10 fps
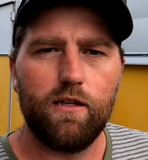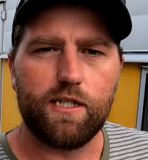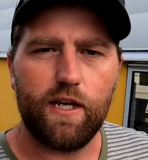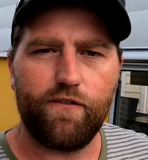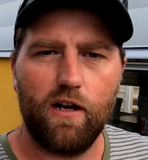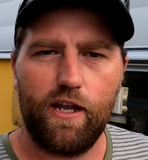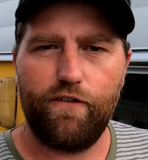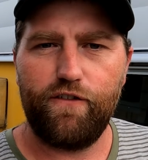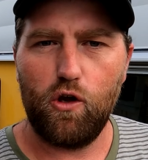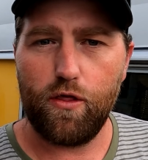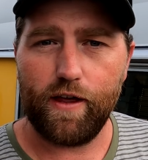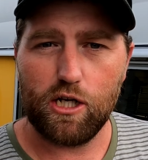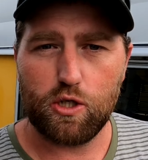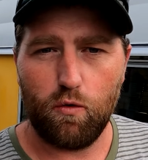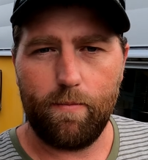There's definitely a few
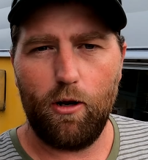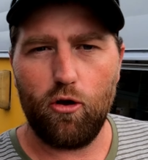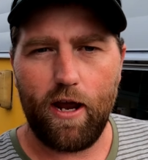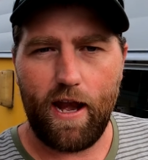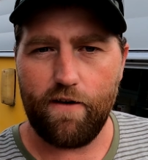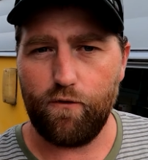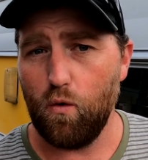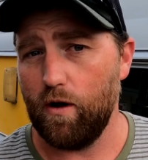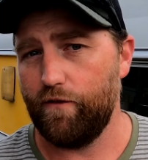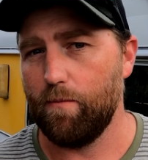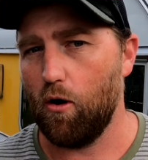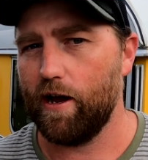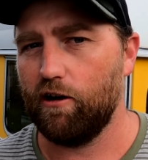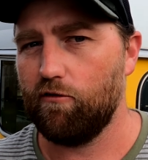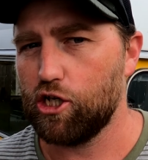things you want to be looking out for if you're
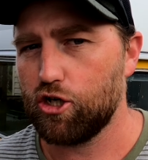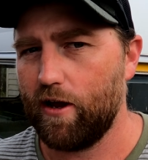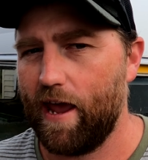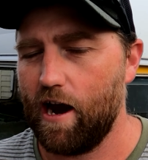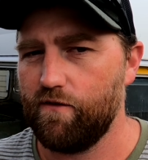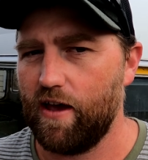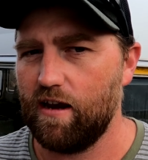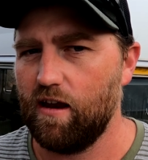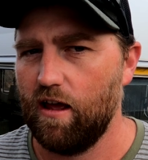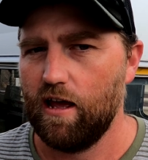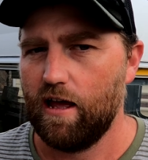buying a retro caravan.